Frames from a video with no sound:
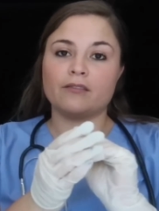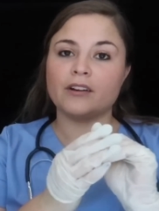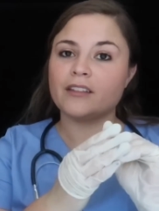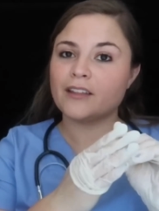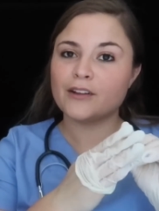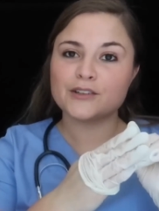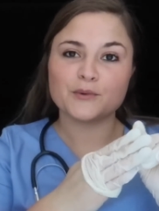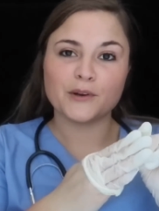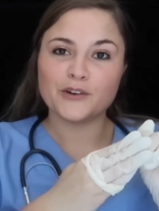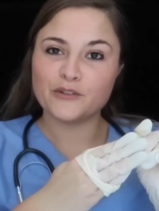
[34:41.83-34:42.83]
everything
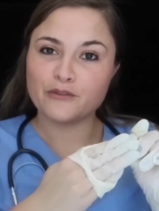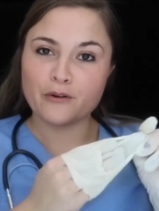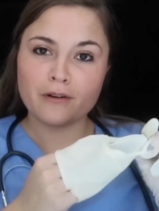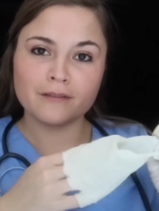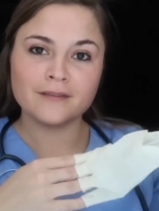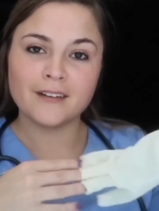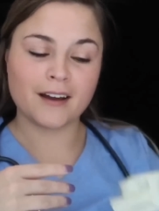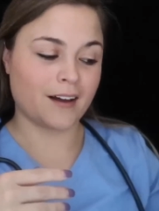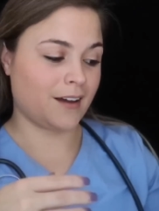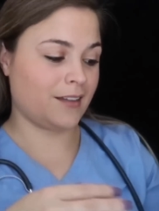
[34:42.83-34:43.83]
looked wonderful.
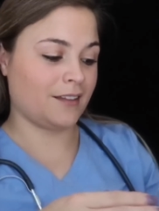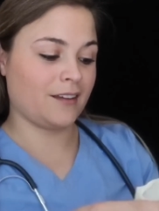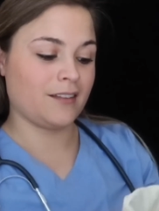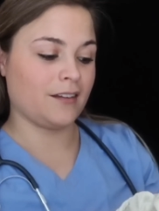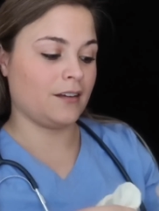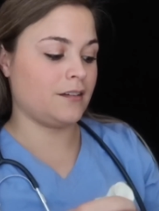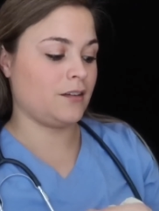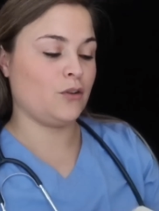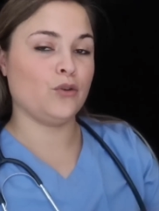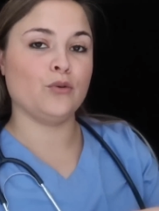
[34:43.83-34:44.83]
I think
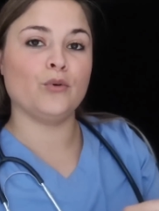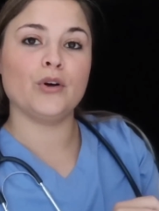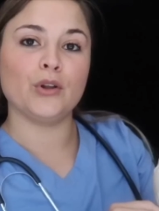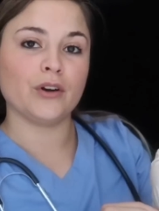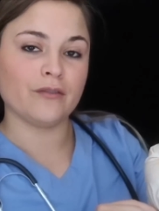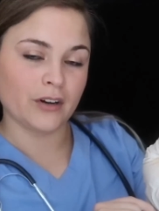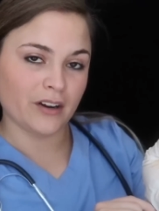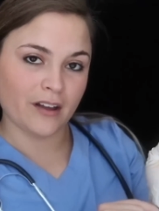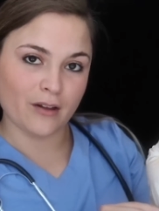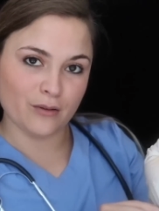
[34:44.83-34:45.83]
that you look
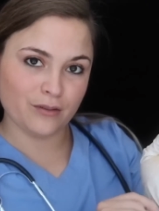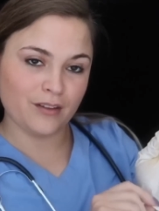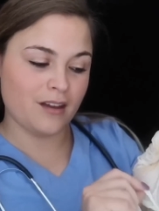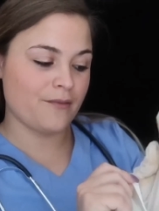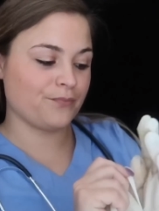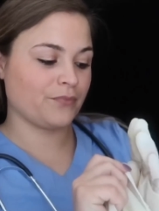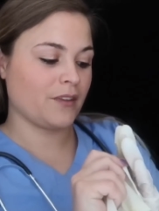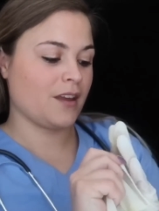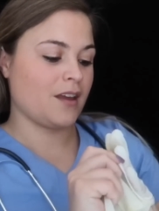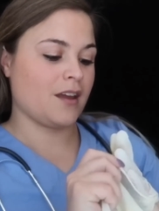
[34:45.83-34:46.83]
very healthy
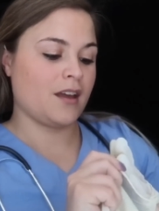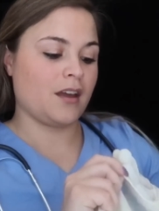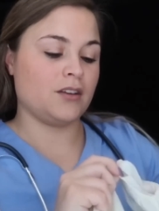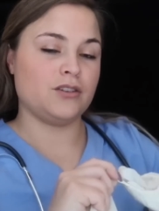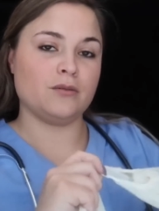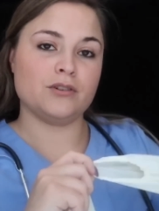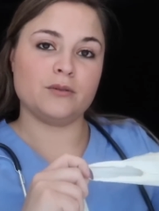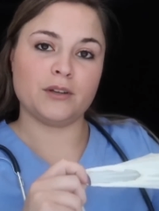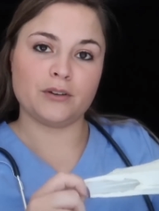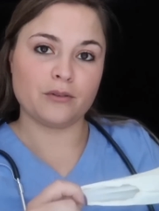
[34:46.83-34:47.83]
and you
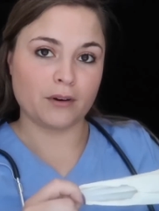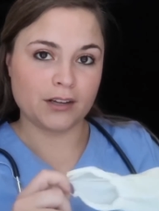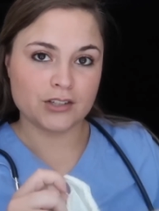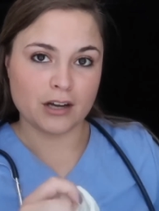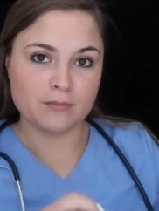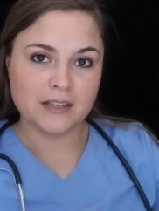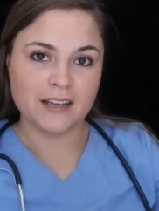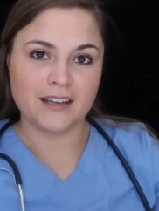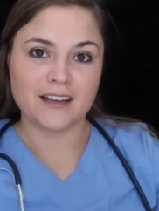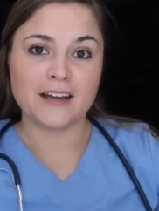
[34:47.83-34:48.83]
are doing a great job
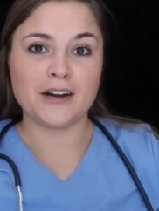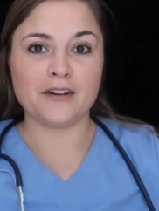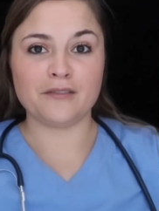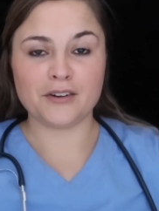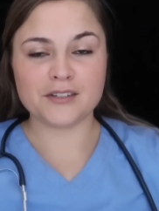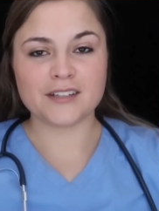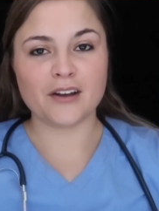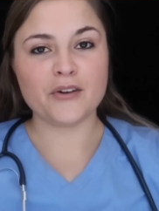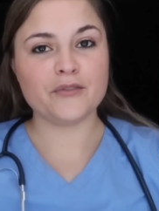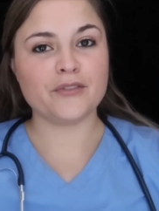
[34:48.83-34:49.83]
taking care of
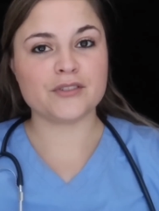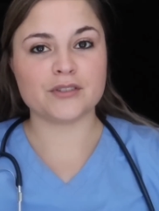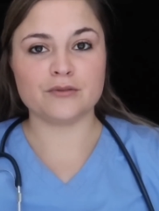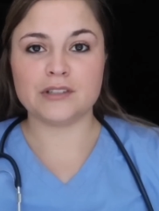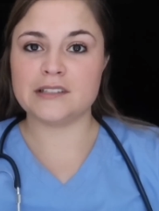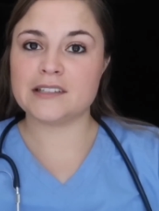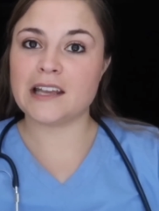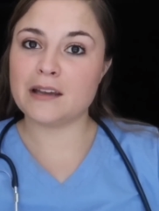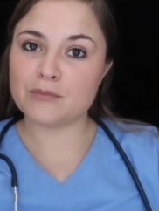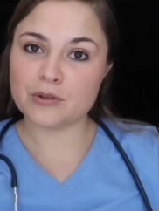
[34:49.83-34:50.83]
yourself. So
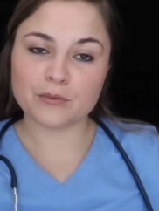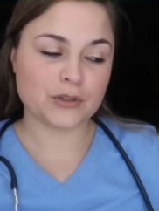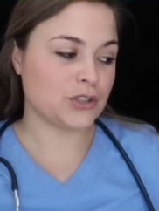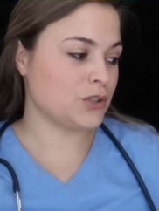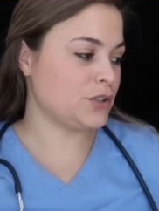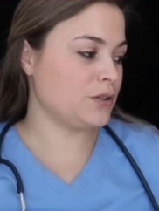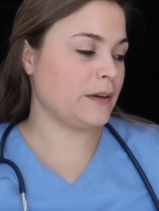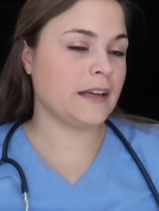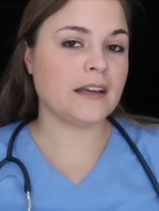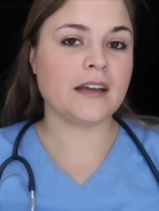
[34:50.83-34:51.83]
just keep doing what you're
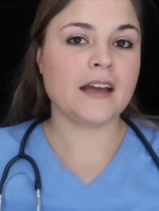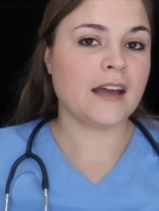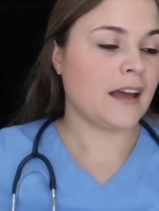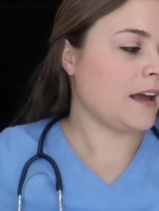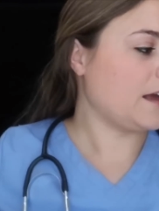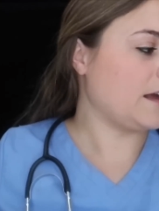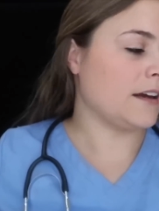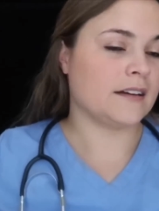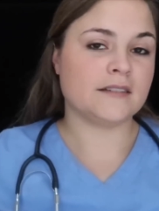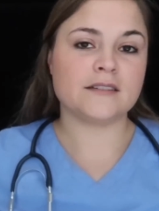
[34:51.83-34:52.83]
doing,
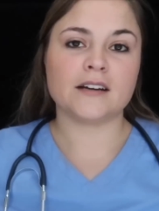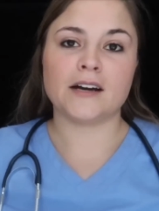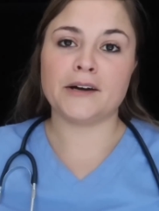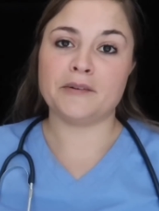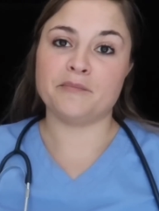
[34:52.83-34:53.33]
and